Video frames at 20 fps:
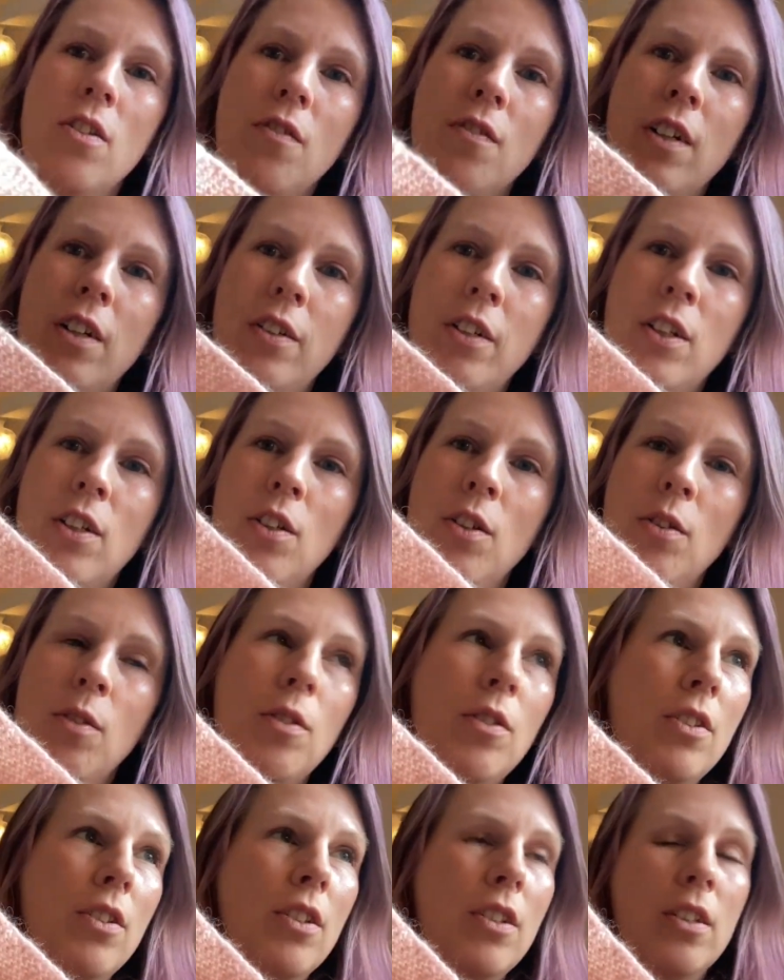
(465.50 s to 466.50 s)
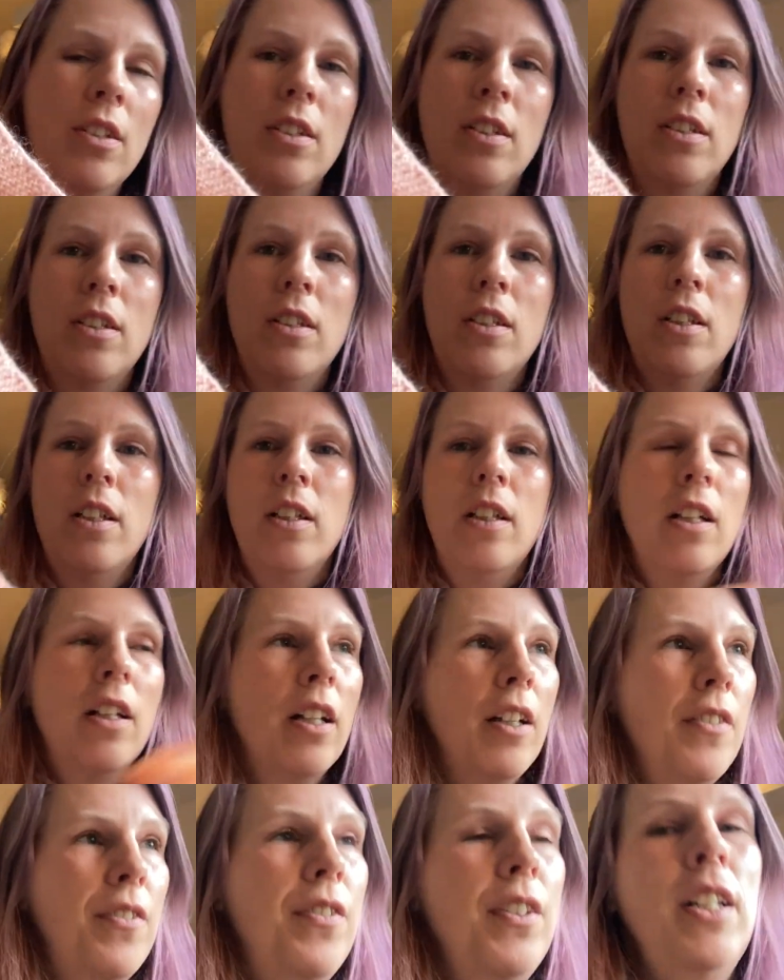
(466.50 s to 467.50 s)
very cute.
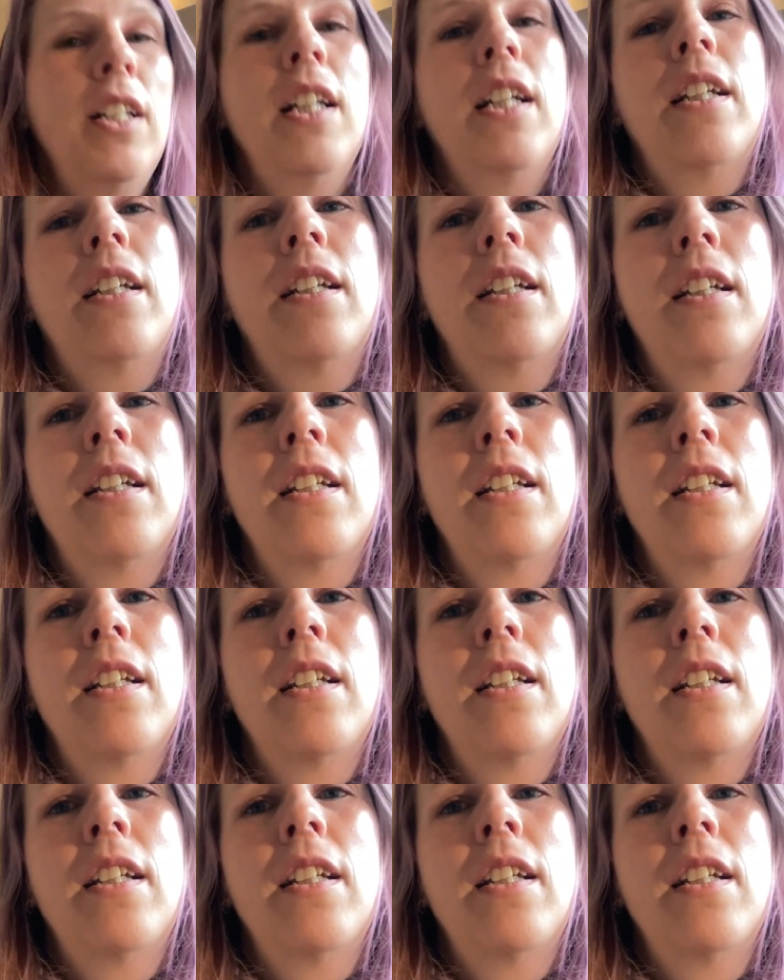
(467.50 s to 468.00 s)
I feel like